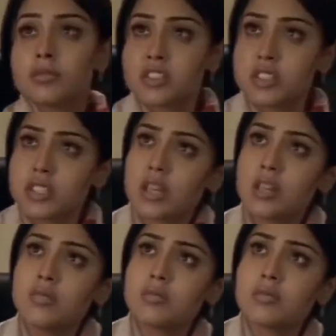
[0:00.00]
Mr.
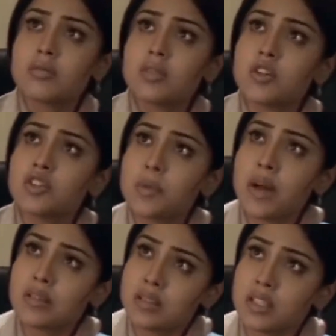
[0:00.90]
Shekhar,
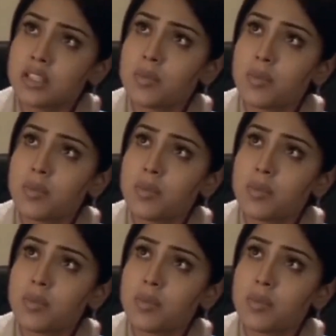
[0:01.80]
nenu cheppalsindi